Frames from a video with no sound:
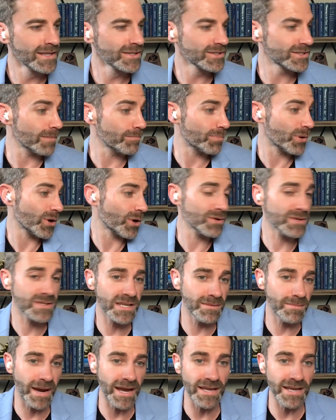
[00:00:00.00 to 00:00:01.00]
Some
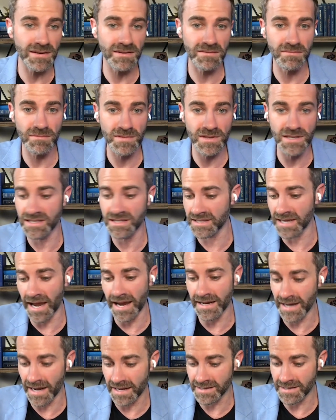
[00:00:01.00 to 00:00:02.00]
person might
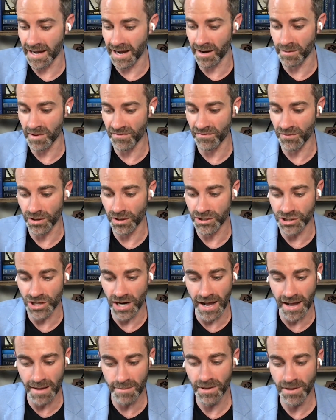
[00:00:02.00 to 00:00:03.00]
decide not to hire me for a
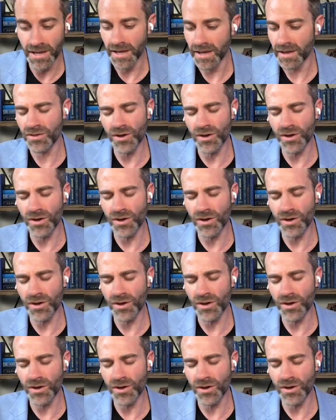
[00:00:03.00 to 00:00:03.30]
job,